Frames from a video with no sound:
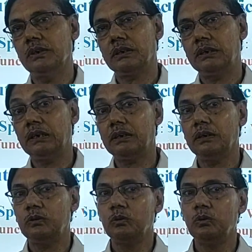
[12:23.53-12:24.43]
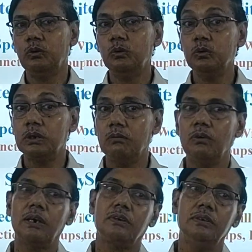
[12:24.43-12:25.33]
we are thinking to do
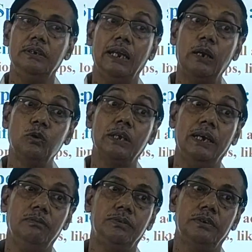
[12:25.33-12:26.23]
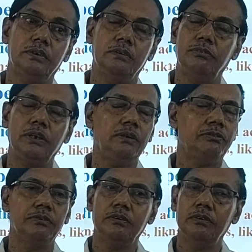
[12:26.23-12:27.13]
some work on the nanozymes. It's
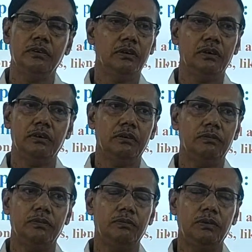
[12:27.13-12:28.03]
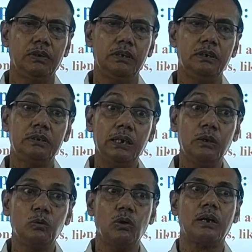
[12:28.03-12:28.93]
very
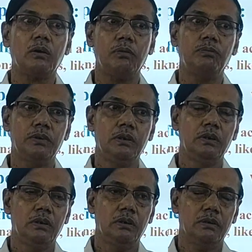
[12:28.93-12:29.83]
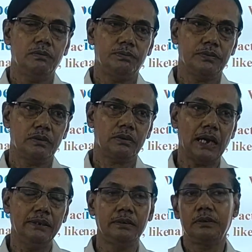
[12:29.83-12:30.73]
recent work of
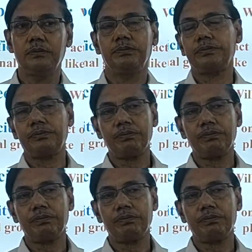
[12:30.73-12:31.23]
science,